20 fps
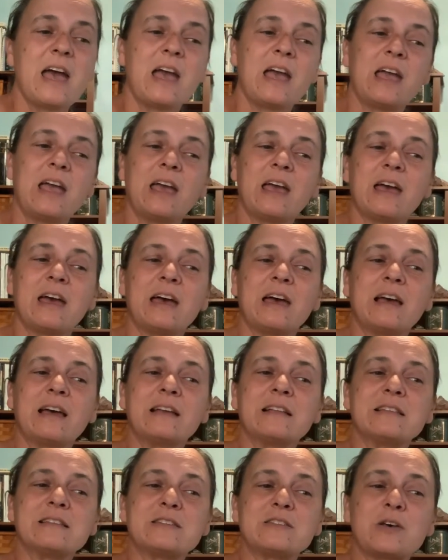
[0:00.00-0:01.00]

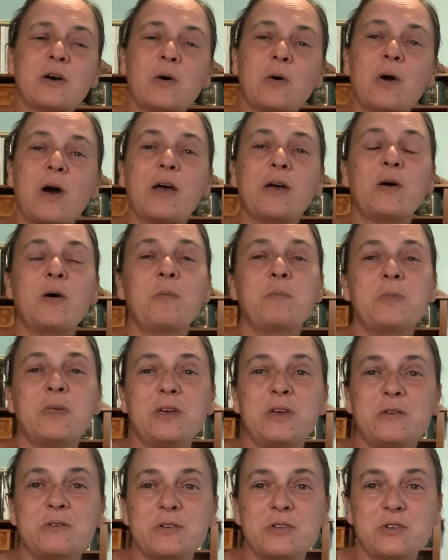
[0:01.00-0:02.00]
And so I hope
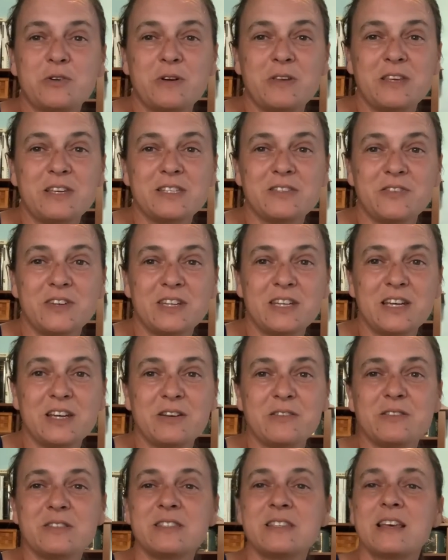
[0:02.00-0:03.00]
that you enjoy these
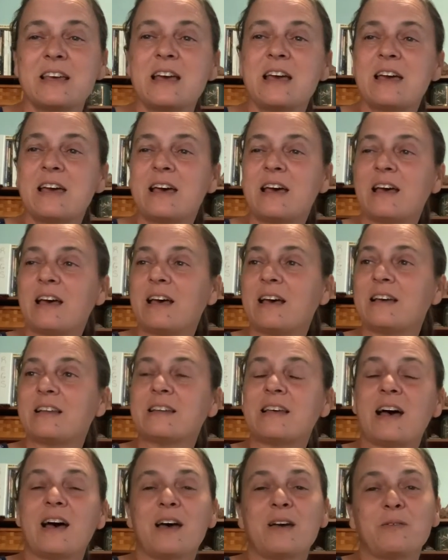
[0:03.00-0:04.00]
videos
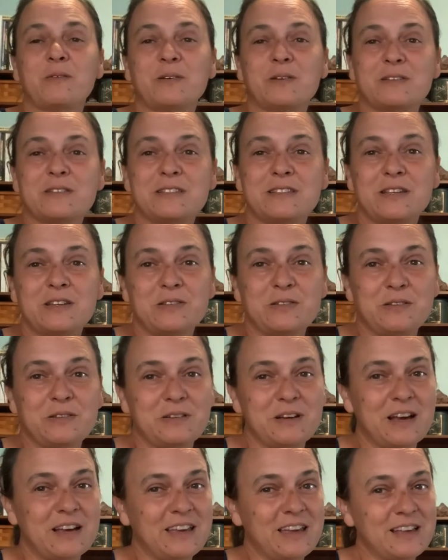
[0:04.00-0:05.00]
and I will see
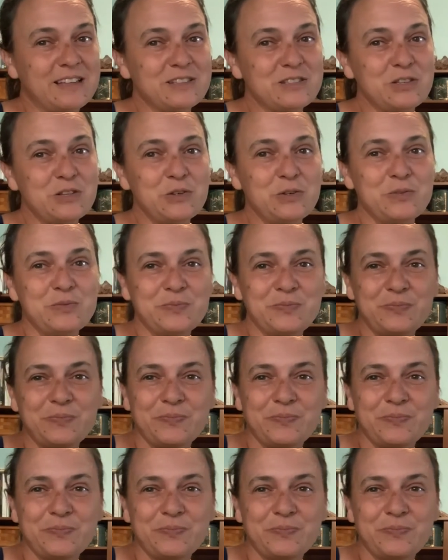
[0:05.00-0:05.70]
you again soon.